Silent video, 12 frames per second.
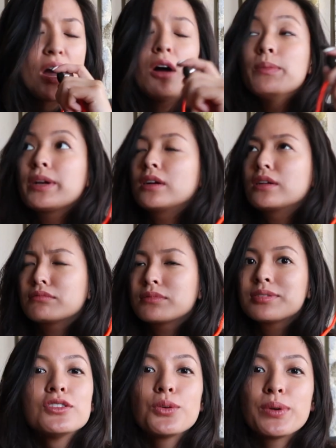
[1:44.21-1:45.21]
Oh my god.
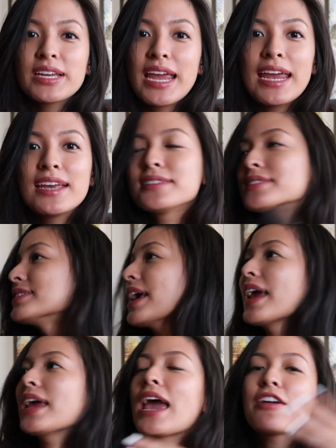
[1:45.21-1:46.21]
So in case,
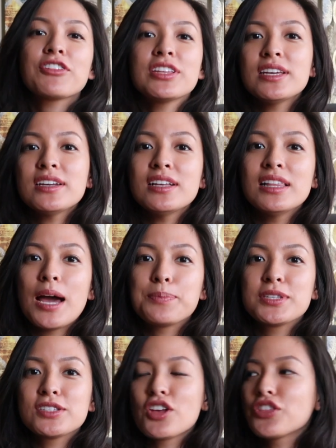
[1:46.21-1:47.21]
say, everything
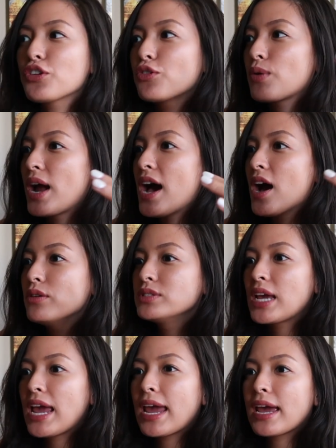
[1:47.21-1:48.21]
collapses on the
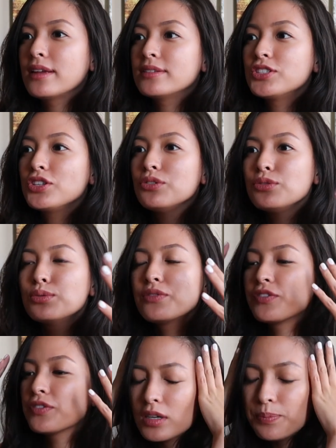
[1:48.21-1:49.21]
ground and
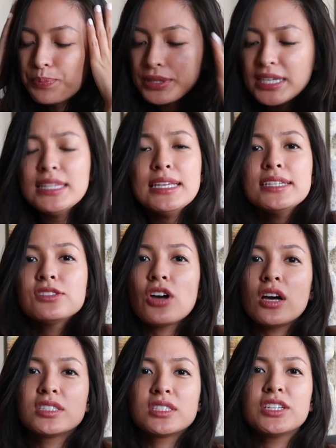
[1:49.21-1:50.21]
you've completely
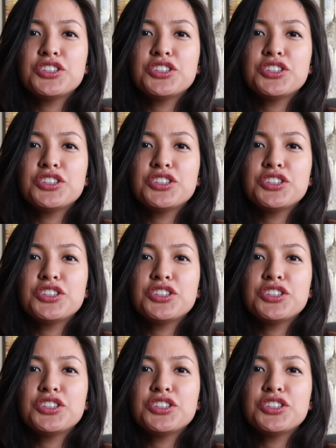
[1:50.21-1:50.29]
exhausted,